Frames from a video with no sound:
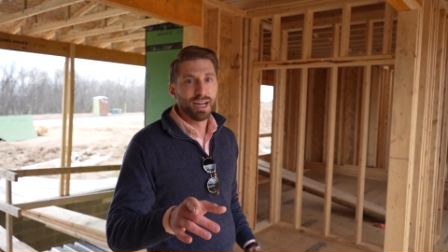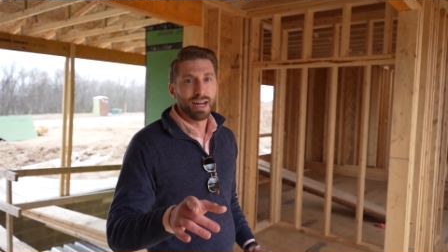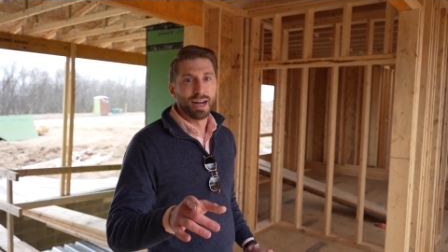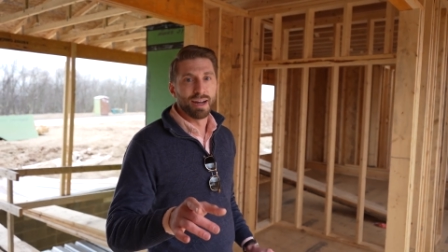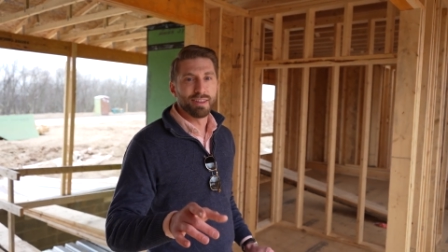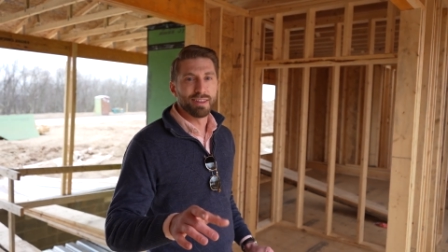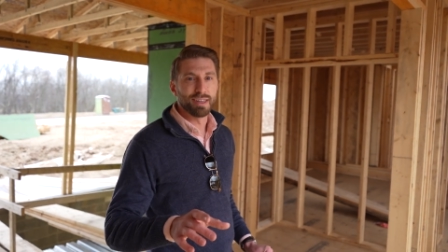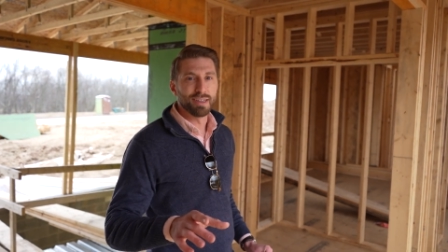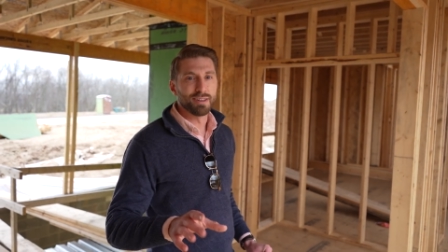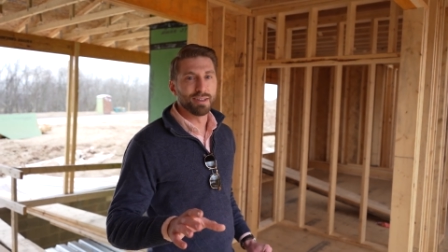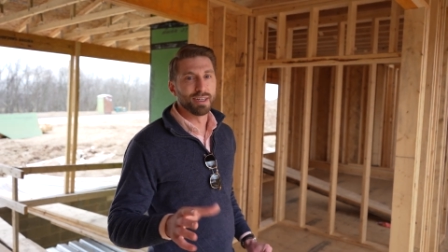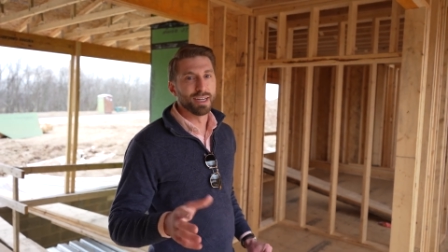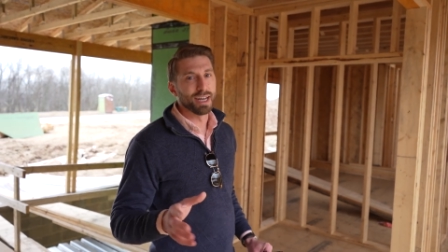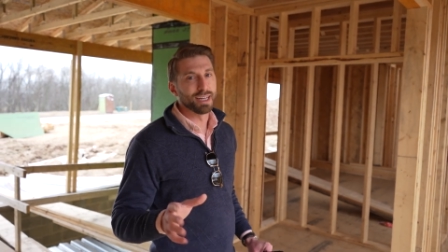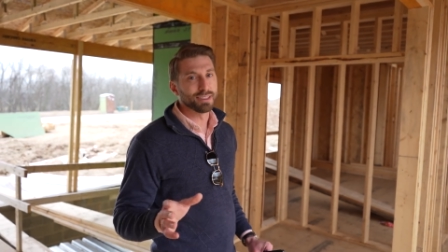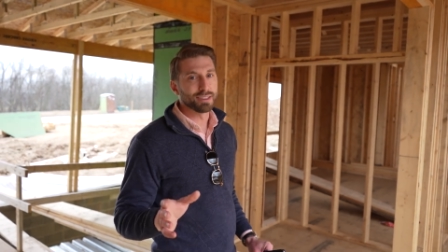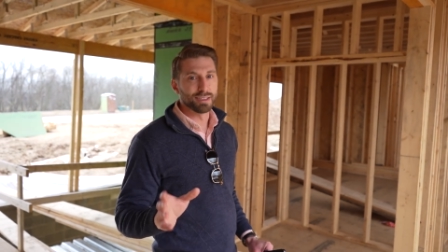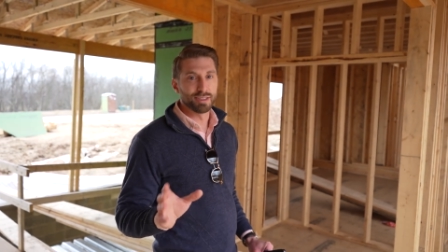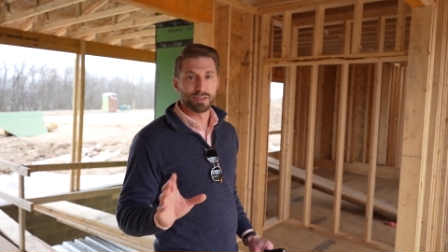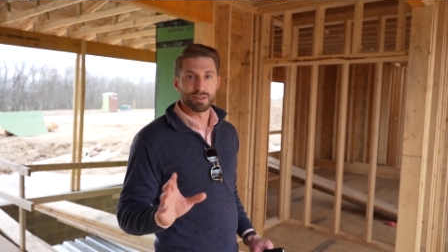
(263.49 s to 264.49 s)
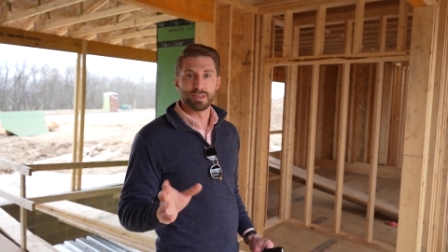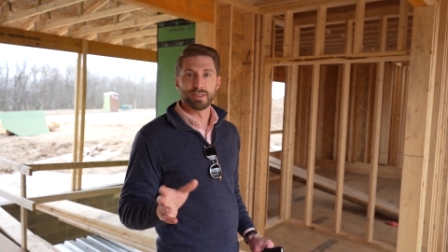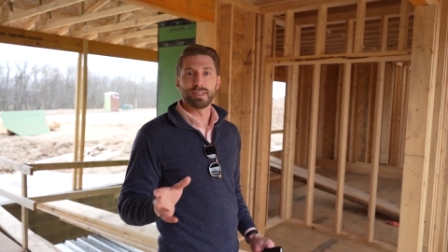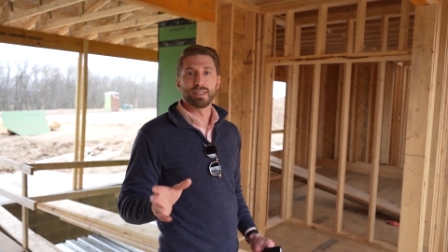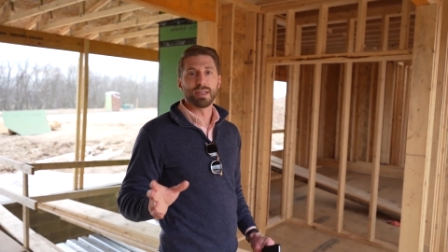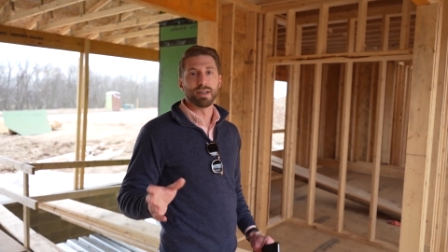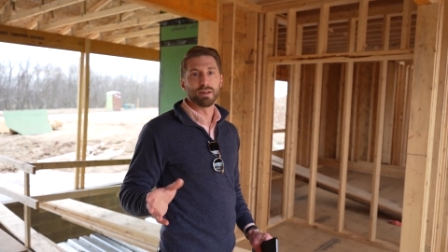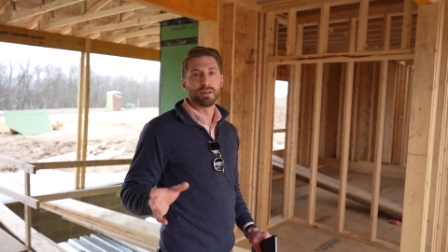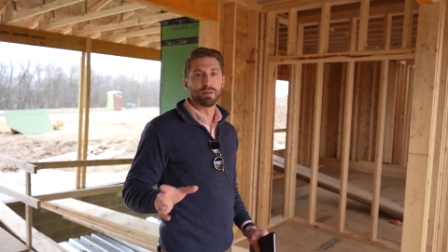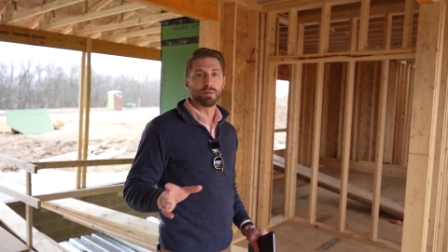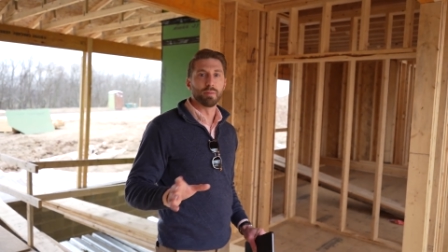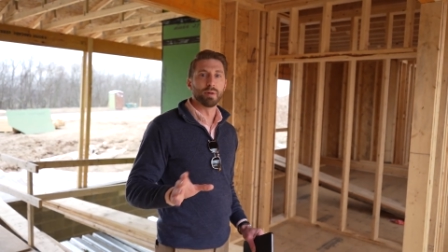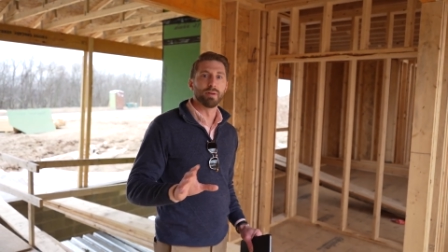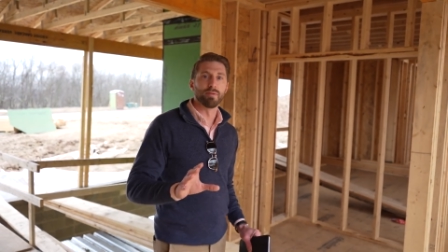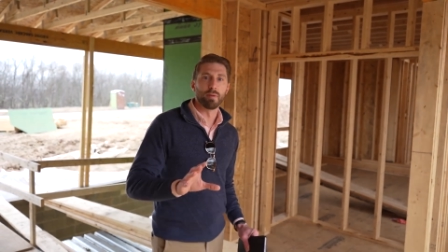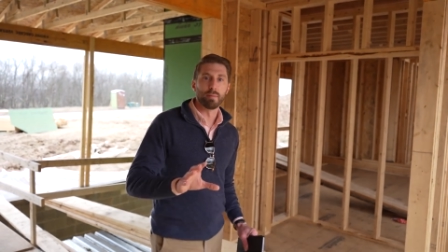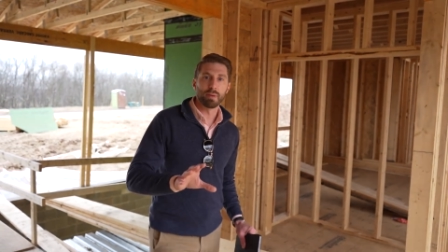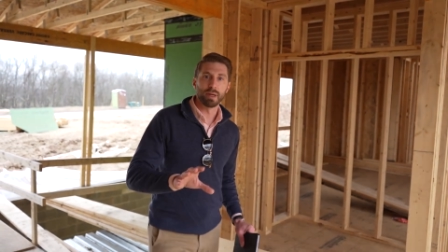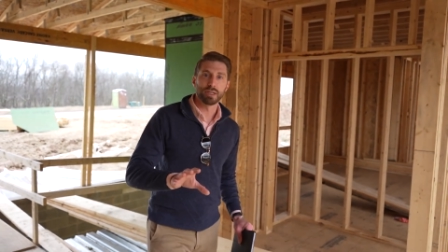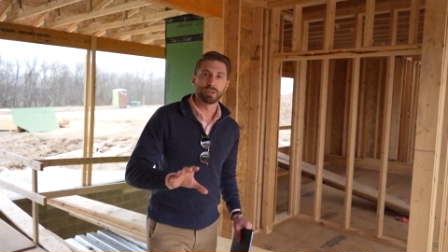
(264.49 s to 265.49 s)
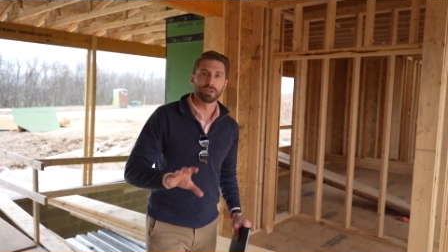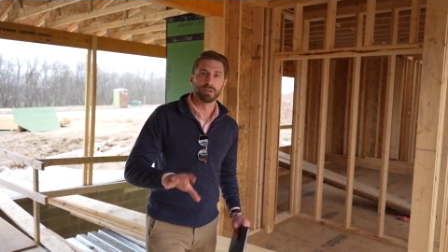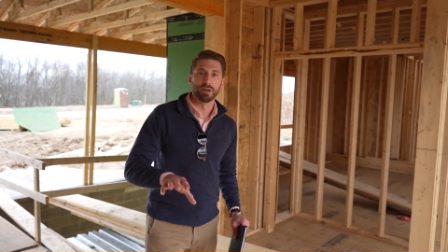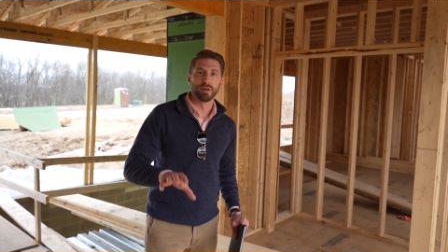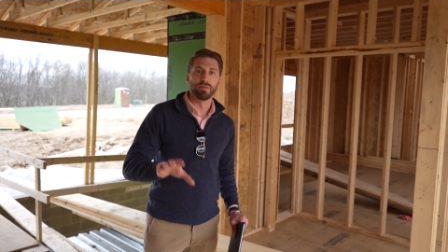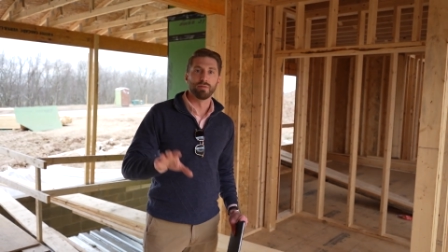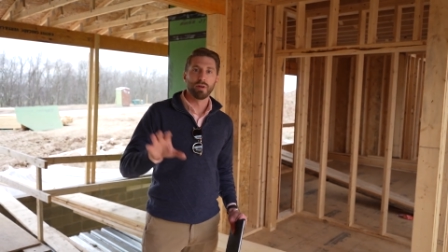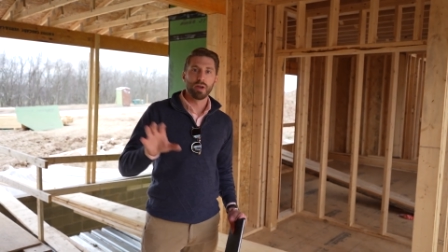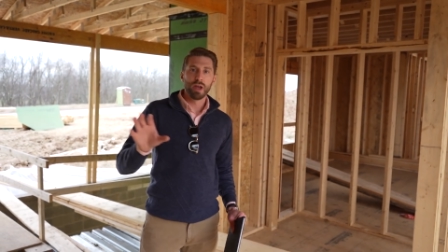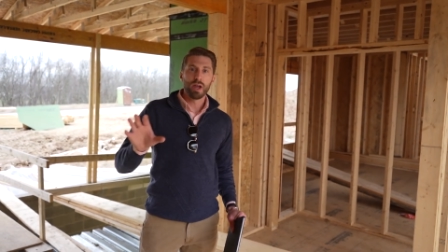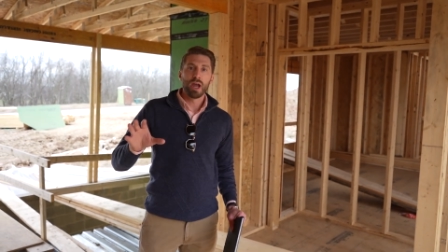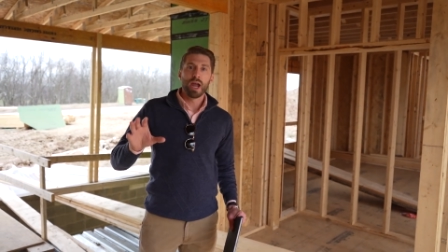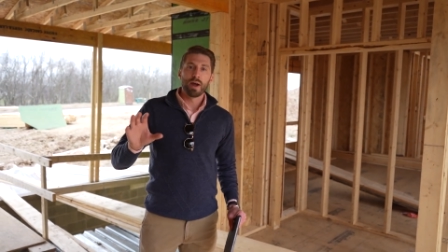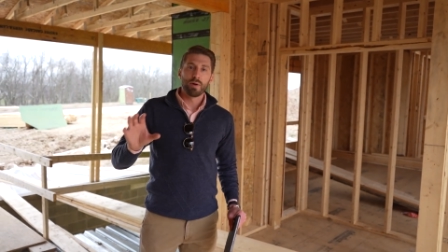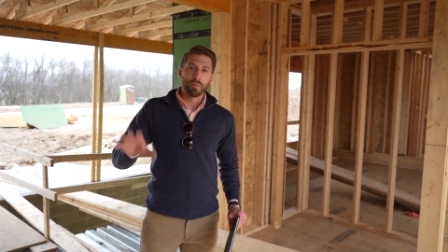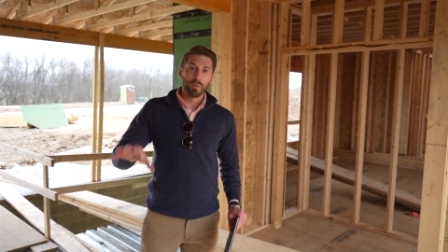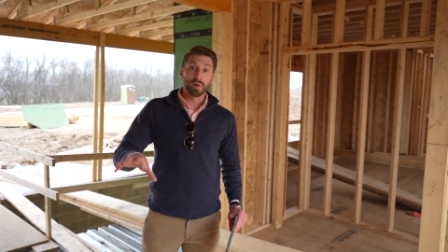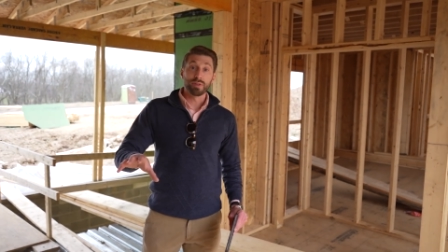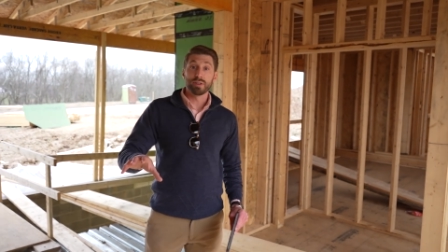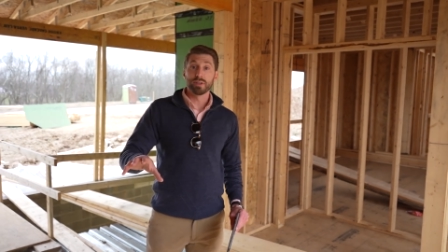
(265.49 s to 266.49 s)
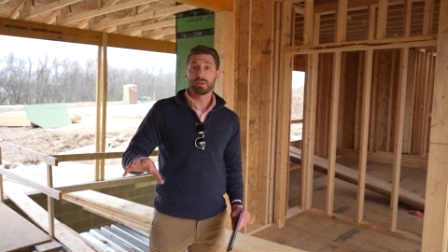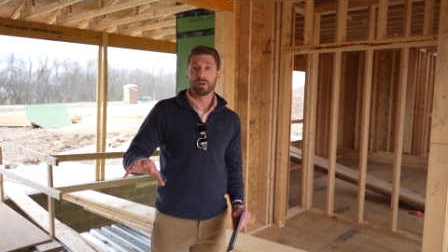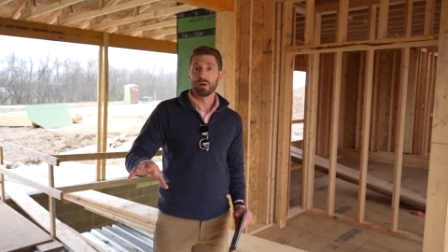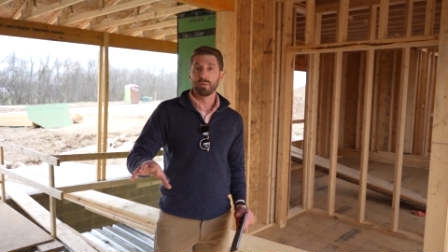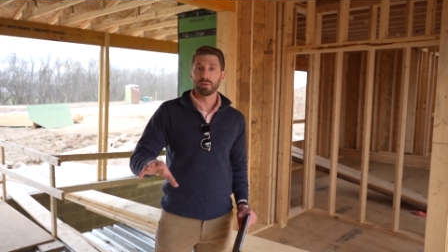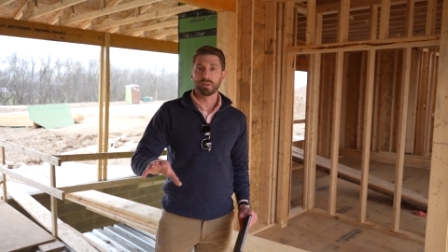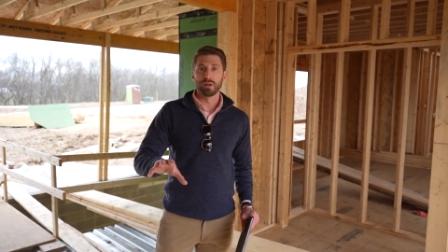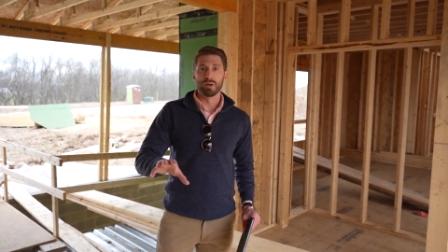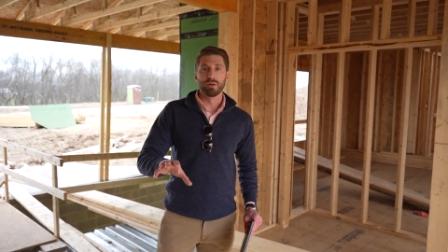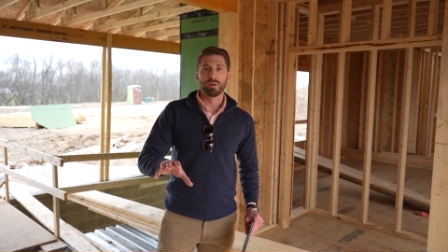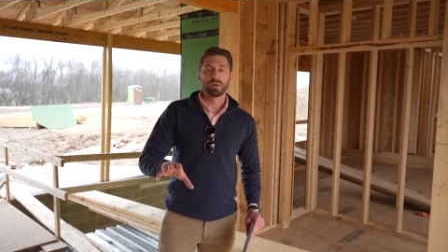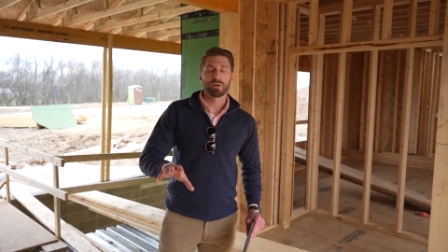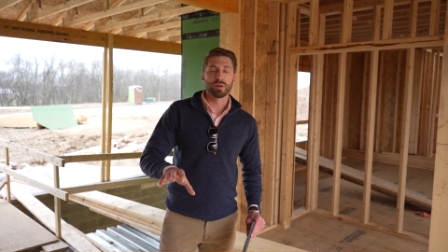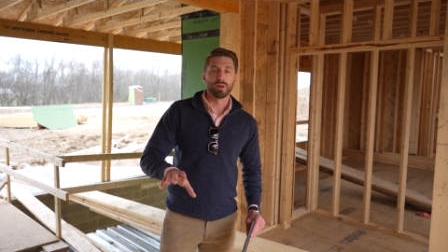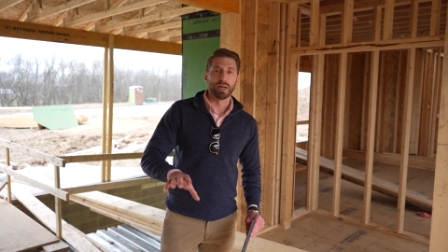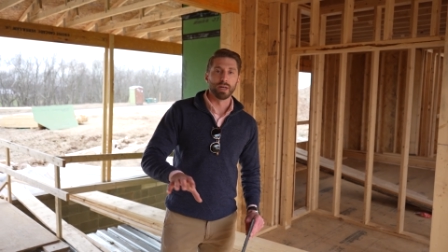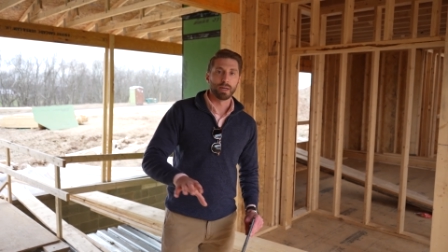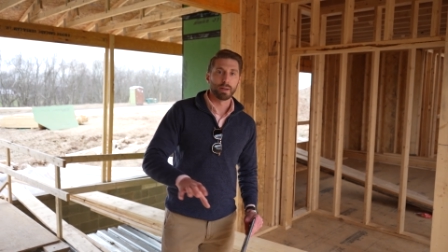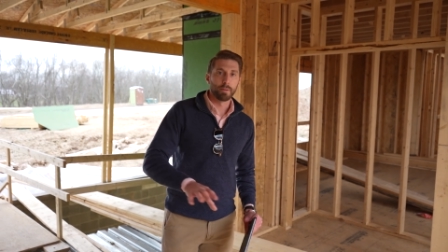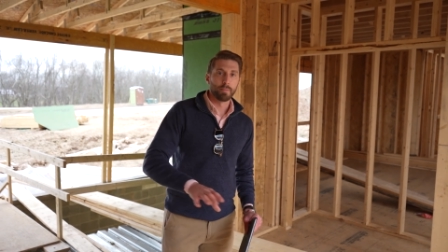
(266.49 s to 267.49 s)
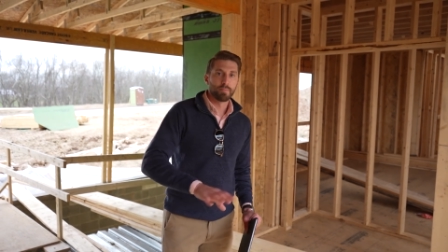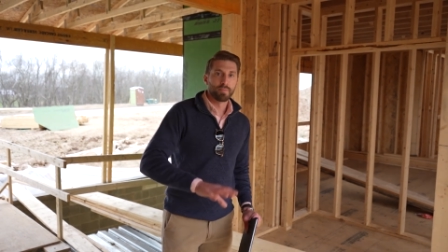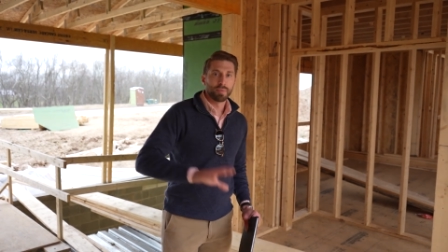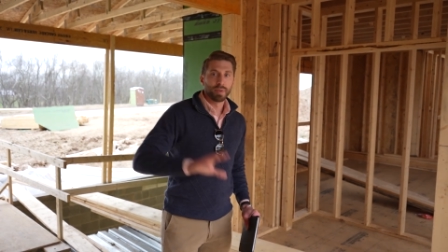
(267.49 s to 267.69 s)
I think you guys can start to get a little bit of a picture of what this home is gonna look like.